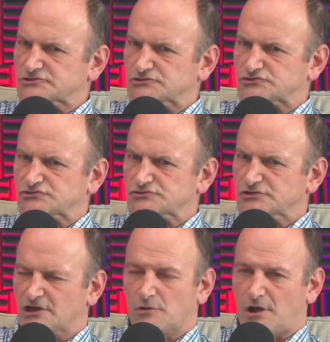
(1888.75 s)
schools,
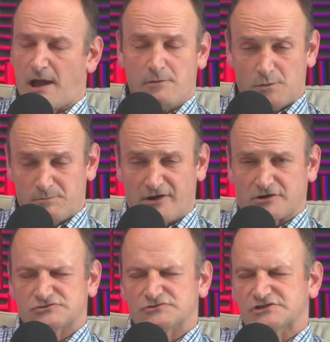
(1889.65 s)
with
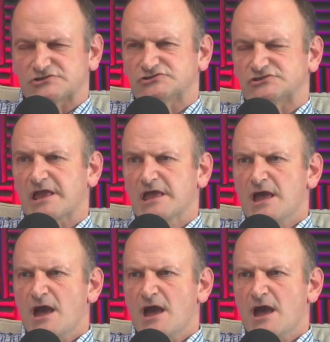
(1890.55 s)
micro schools, I should say.